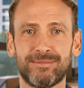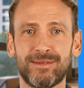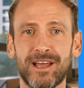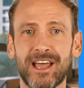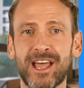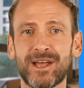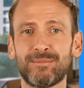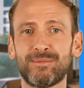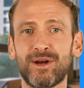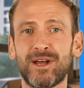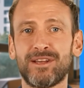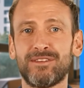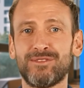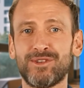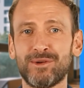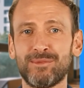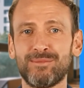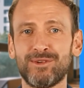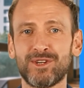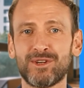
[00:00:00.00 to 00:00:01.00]
Apart
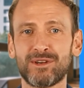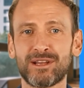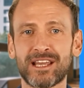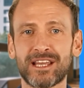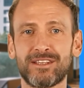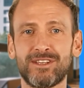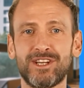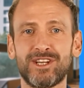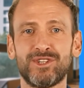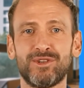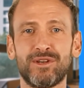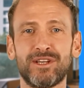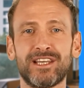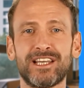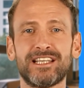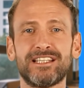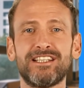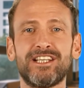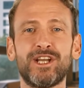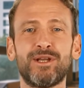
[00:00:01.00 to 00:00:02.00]
from purely visual
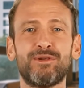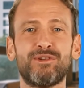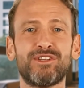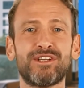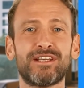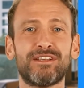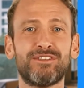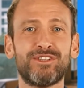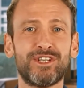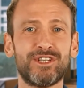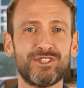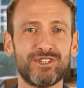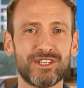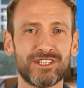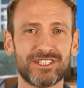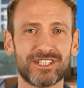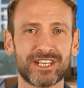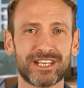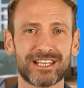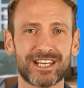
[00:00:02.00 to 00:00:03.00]
distinguishing features,